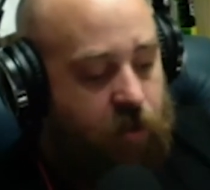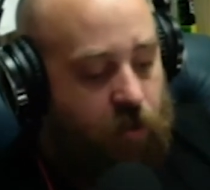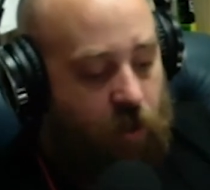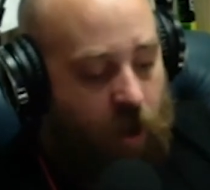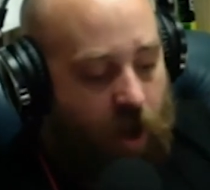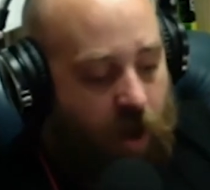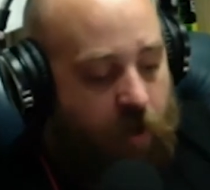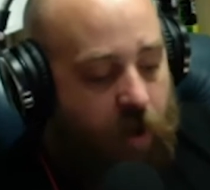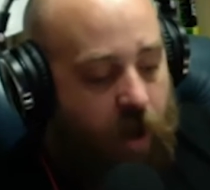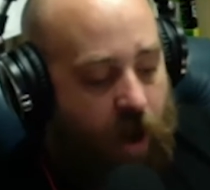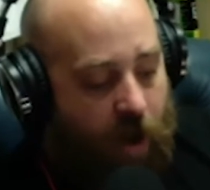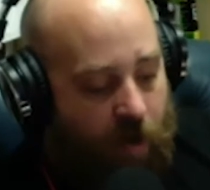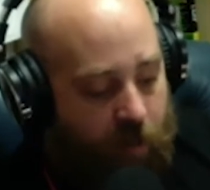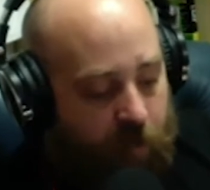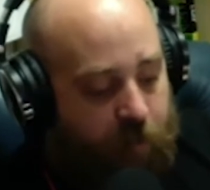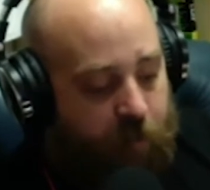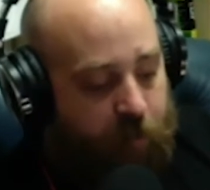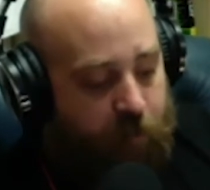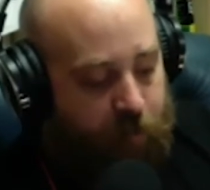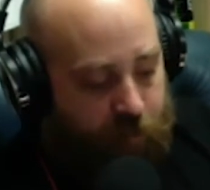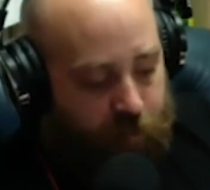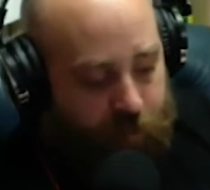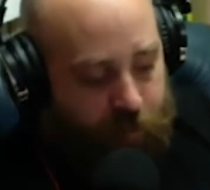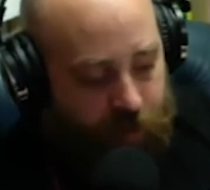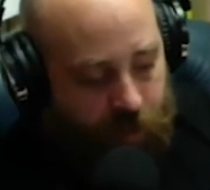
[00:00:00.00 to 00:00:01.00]
So I've
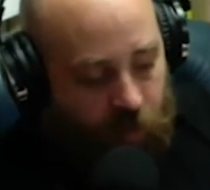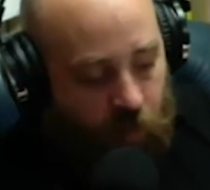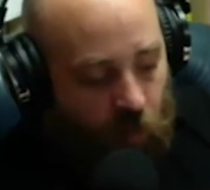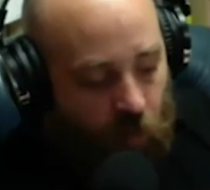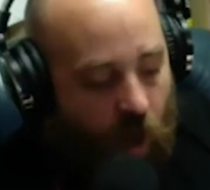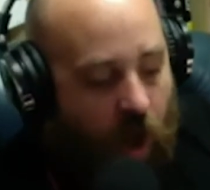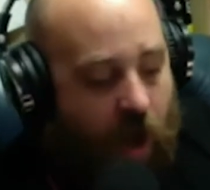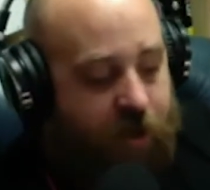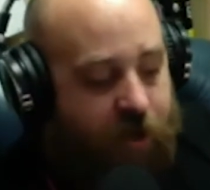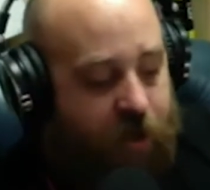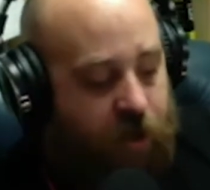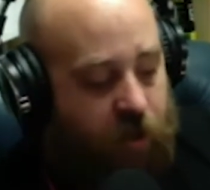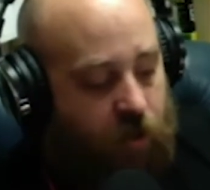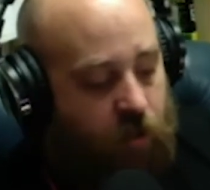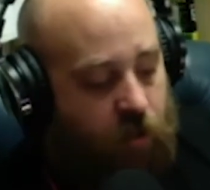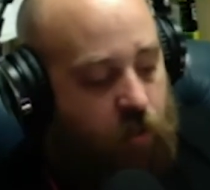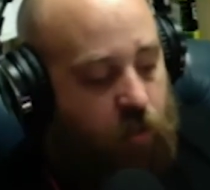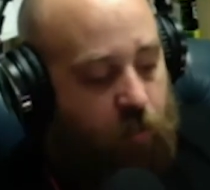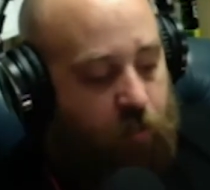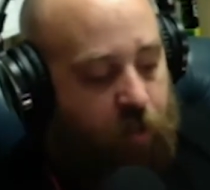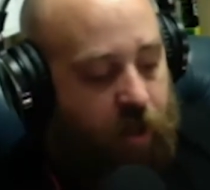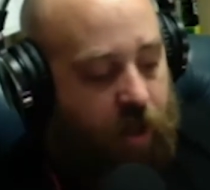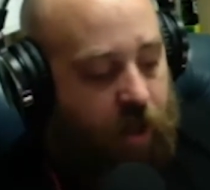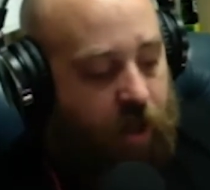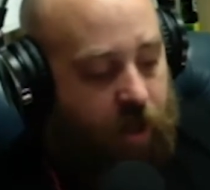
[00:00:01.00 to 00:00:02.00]
been watching you
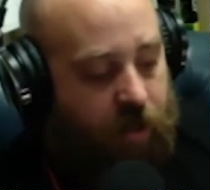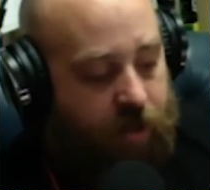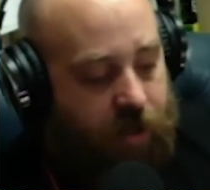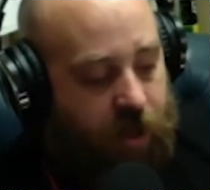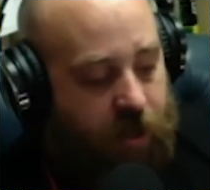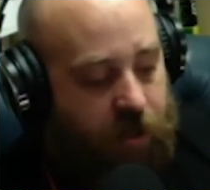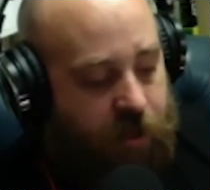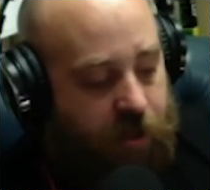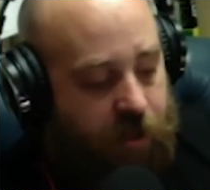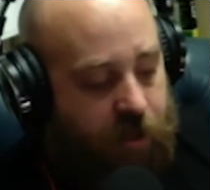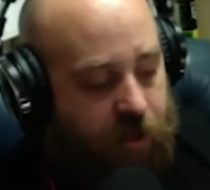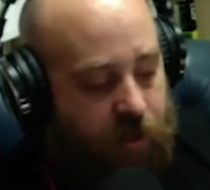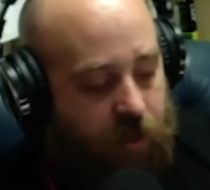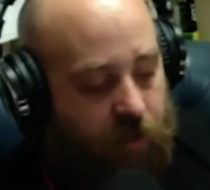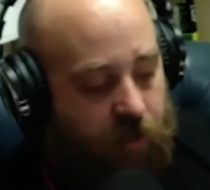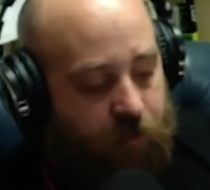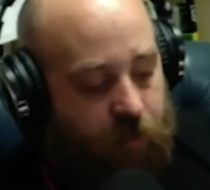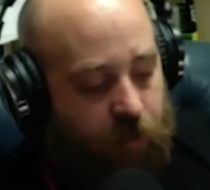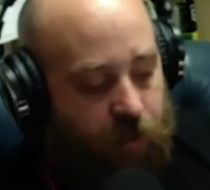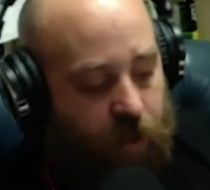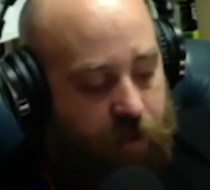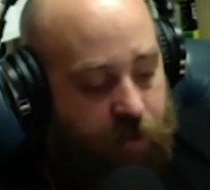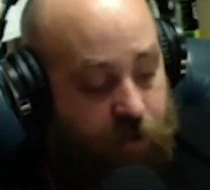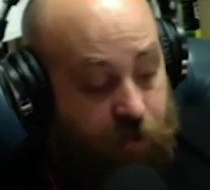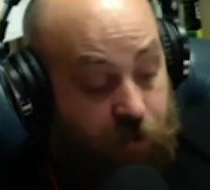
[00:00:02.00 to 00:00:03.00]
and paying attention to stuff
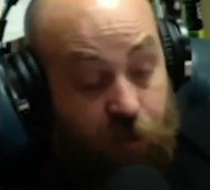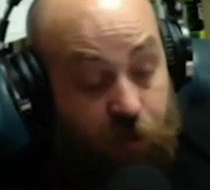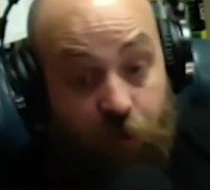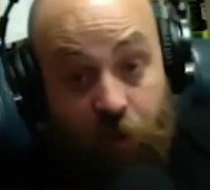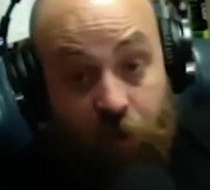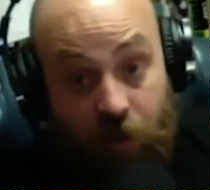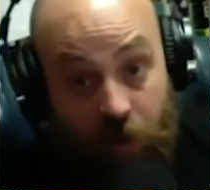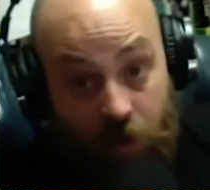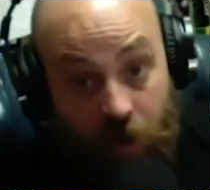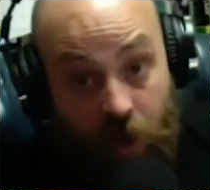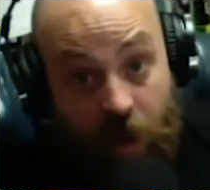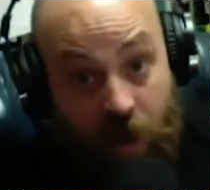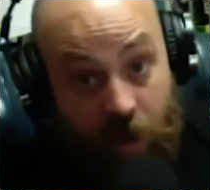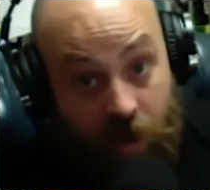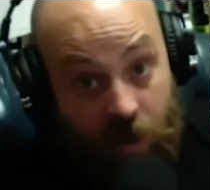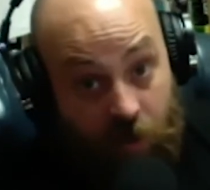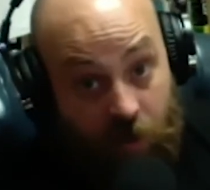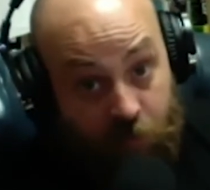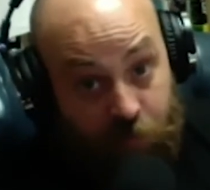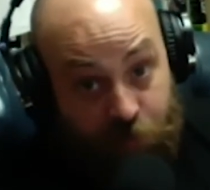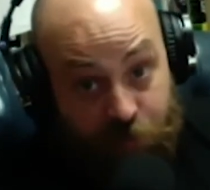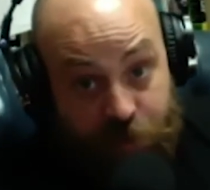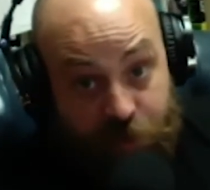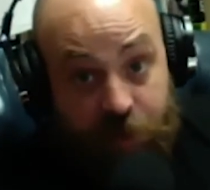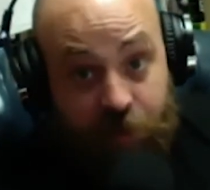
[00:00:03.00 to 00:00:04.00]
you guys are doing, and
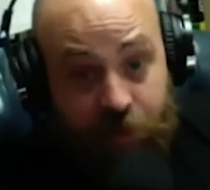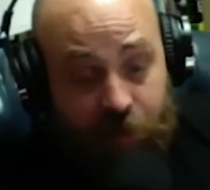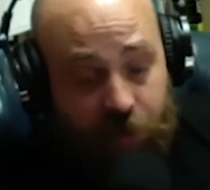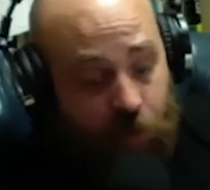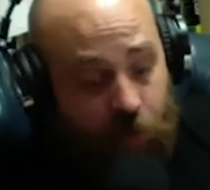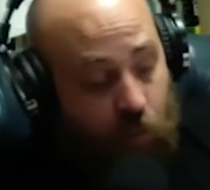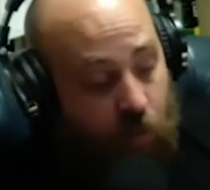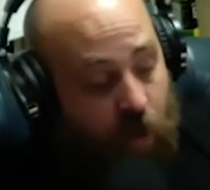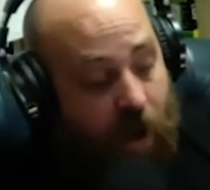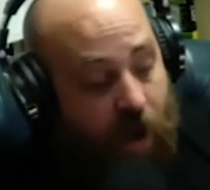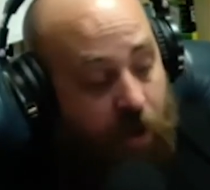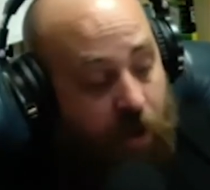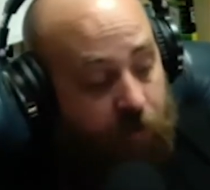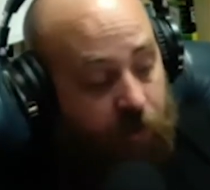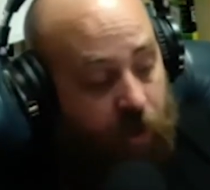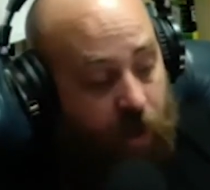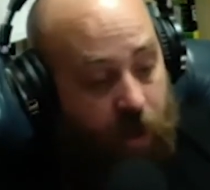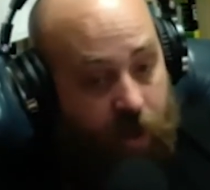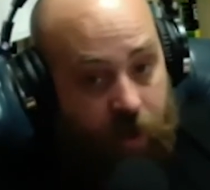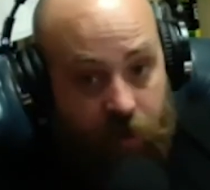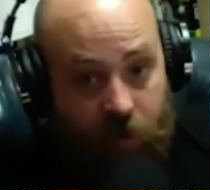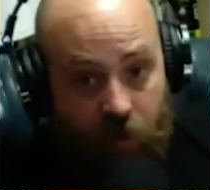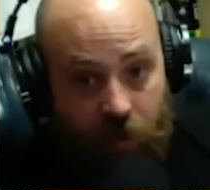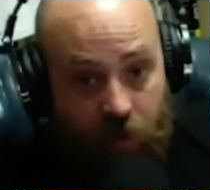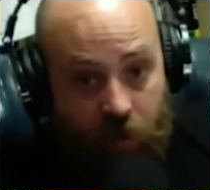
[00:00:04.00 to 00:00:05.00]
particularly around
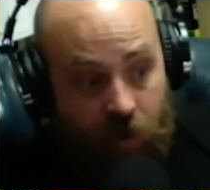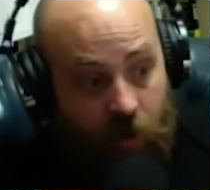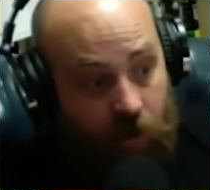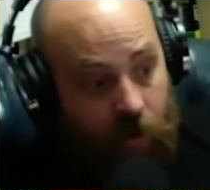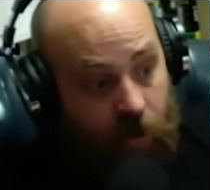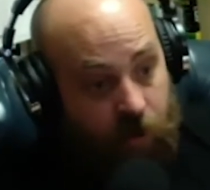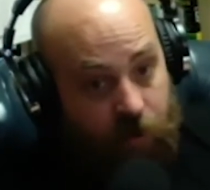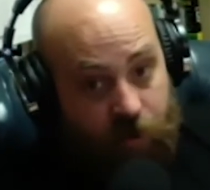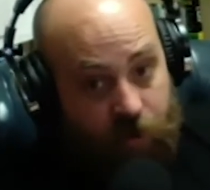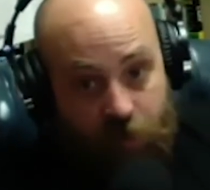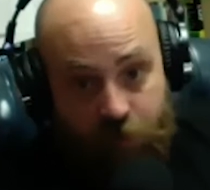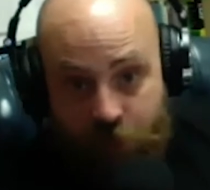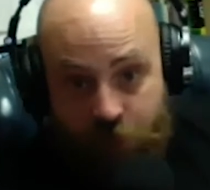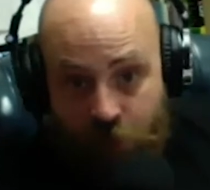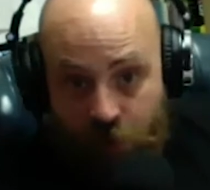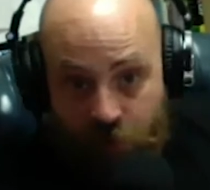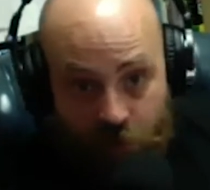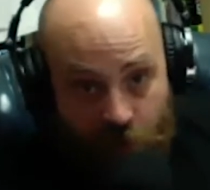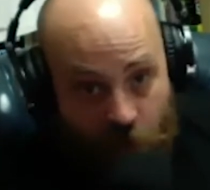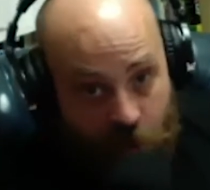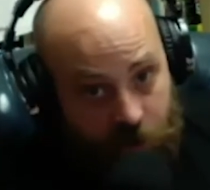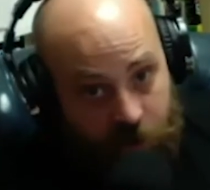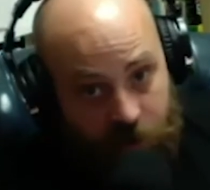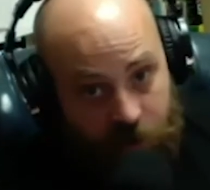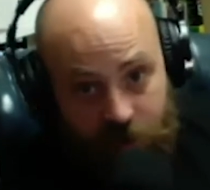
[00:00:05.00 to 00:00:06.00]
like some of your
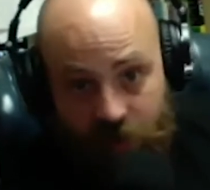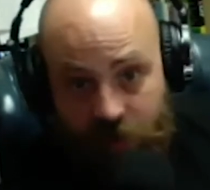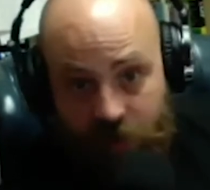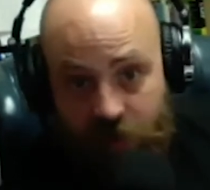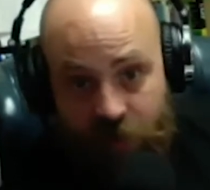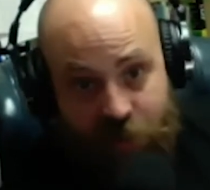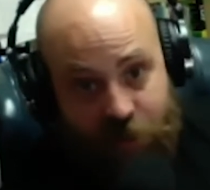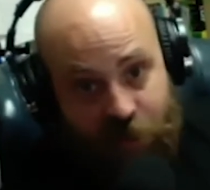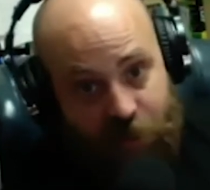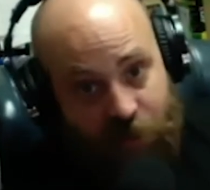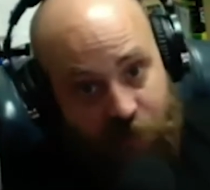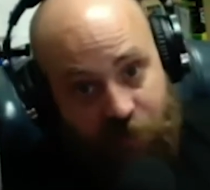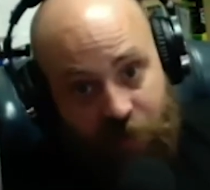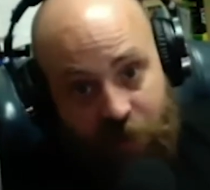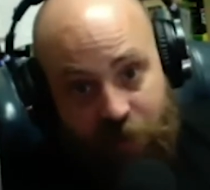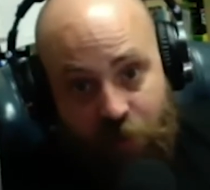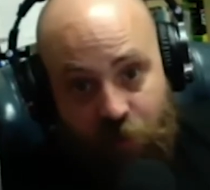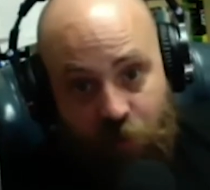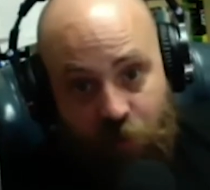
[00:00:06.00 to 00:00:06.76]
marketing initiative. Like,